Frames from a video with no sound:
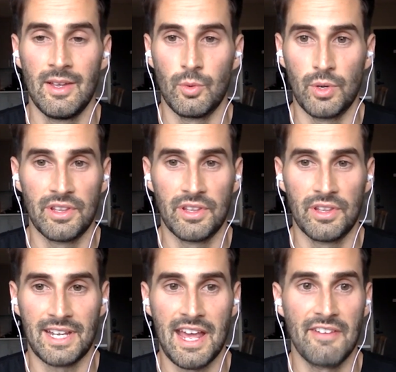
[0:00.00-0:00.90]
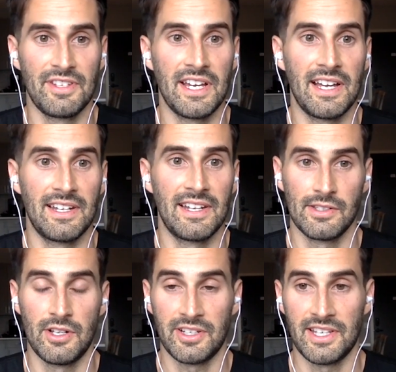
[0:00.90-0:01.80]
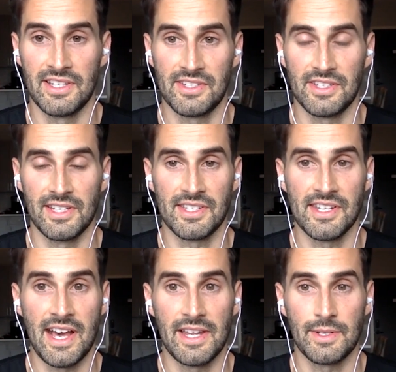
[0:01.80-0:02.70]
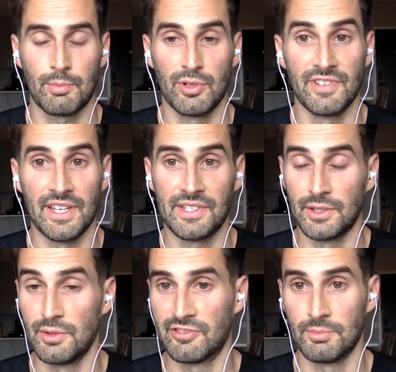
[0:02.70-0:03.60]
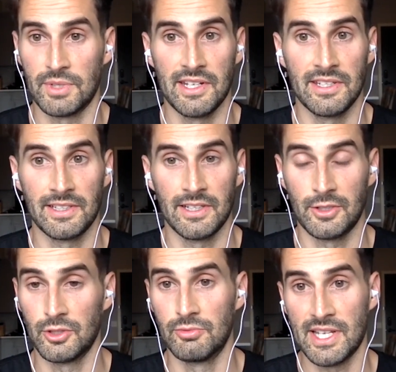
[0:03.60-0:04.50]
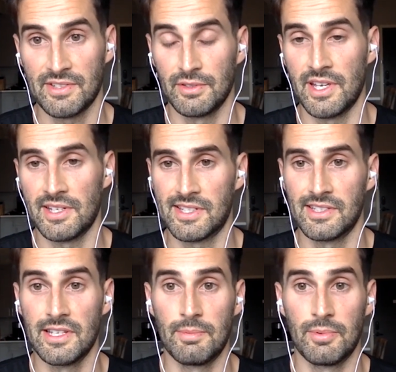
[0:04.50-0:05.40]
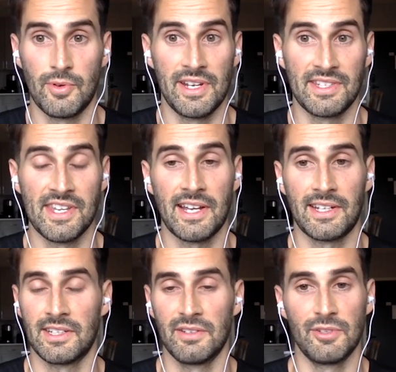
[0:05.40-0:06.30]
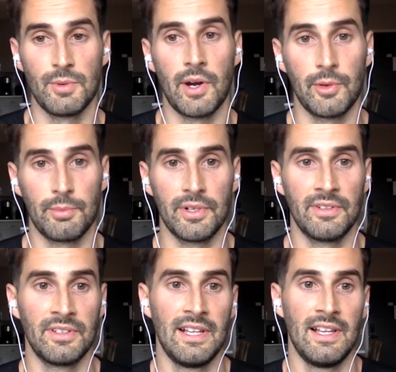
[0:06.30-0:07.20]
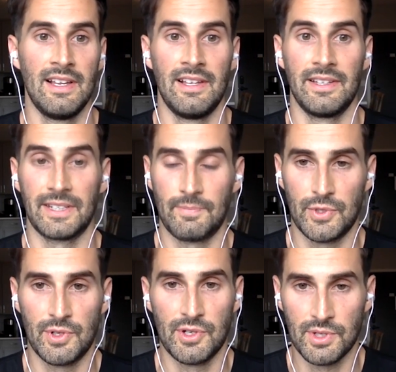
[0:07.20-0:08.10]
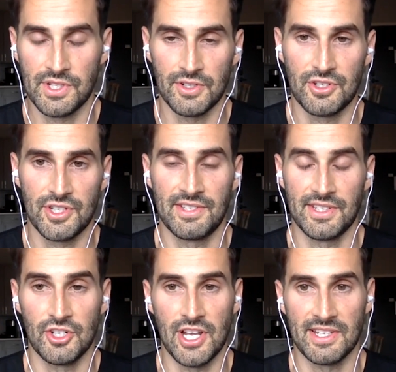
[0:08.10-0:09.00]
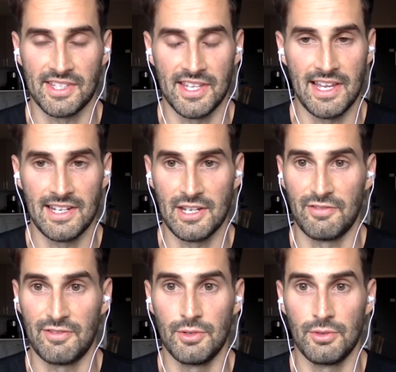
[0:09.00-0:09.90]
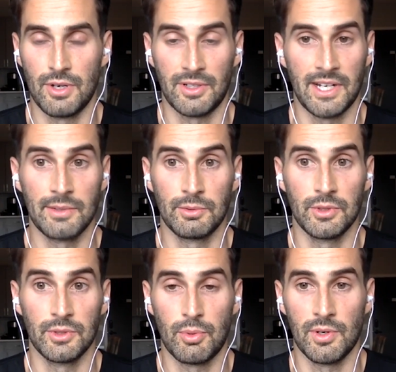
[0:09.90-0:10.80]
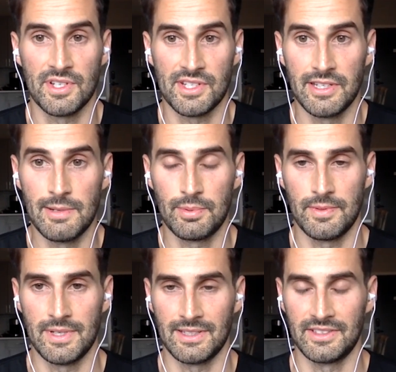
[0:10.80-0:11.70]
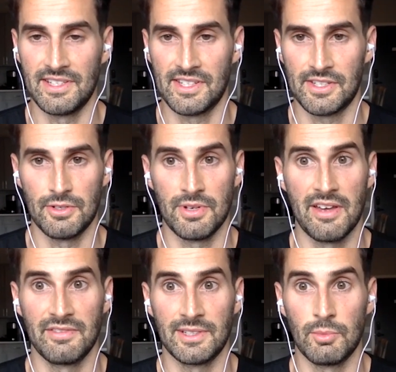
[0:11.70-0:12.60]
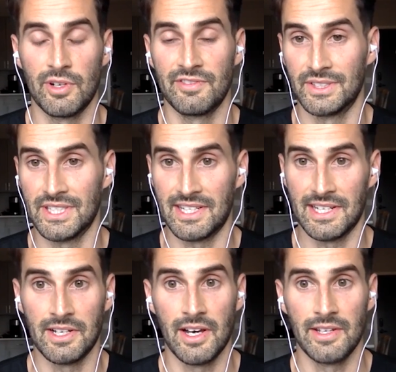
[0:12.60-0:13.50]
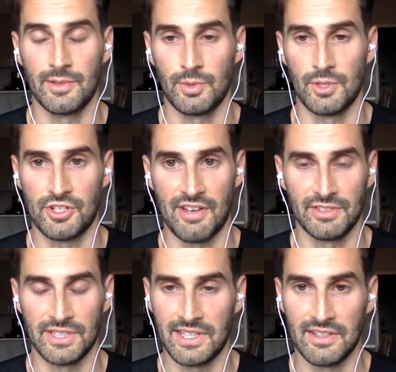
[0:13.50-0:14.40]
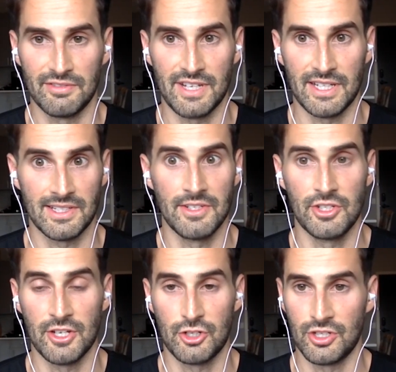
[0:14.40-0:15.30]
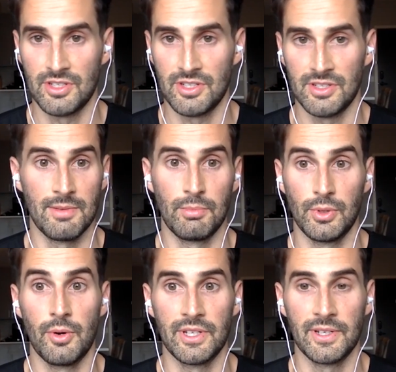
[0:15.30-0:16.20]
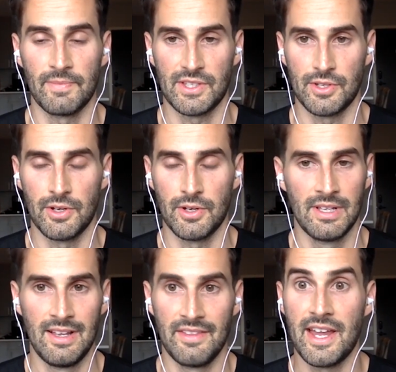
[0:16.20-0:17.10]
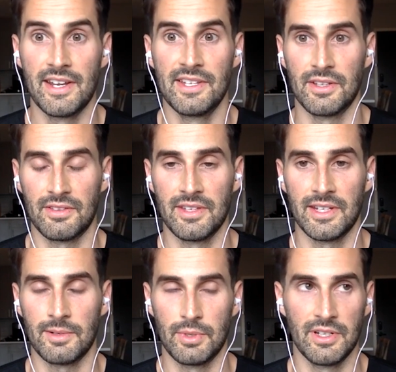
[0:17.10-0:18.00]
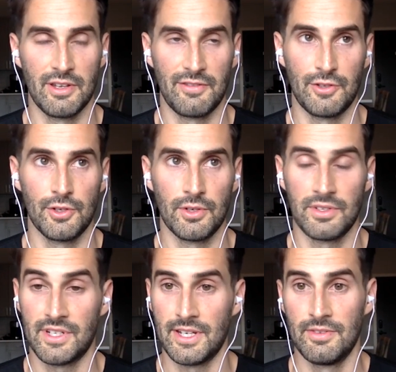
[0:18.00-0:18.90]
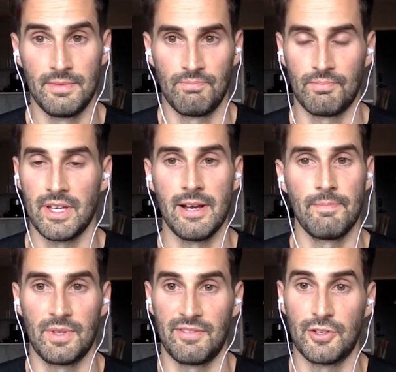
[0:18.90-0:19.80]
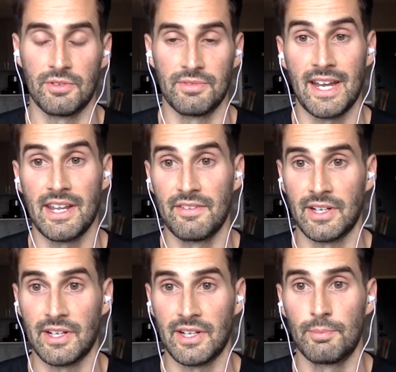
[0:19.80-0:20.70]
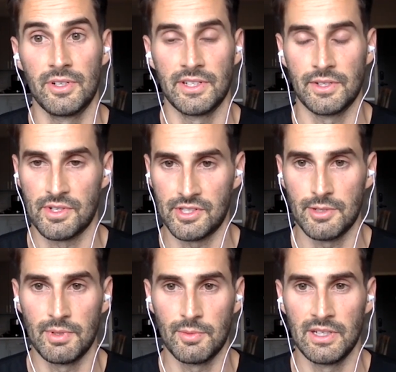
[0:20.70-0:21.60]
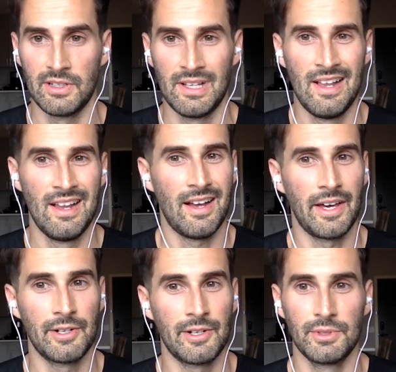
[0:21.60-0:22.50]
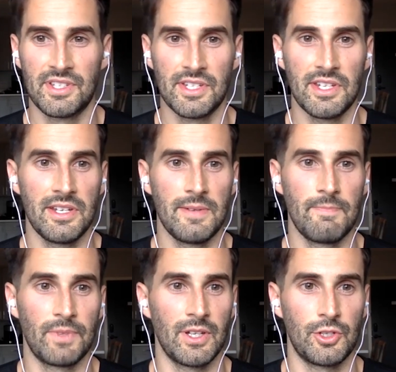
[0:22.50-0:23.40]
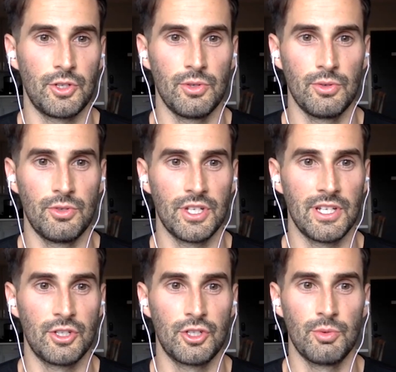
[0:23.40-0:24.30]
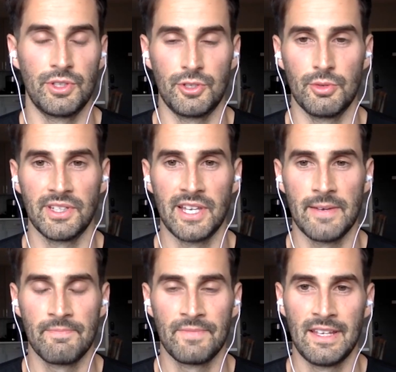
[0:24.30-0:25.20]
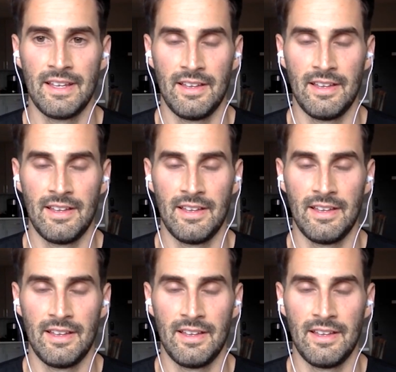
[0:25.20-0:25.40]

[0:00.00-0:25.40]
with the caveat, as long as it's not preventing you from getting a good restful night's sleep and it's not going to give you heartburn. Like, there is research that suggests that if you are getting really poor sleep, it leads to you having more of a leaky gut, which definitely can affect digestion and bloating. So that is a thing. But if you're not having heartburn and you're sleeping well, I don't really see a huge issue with doing that.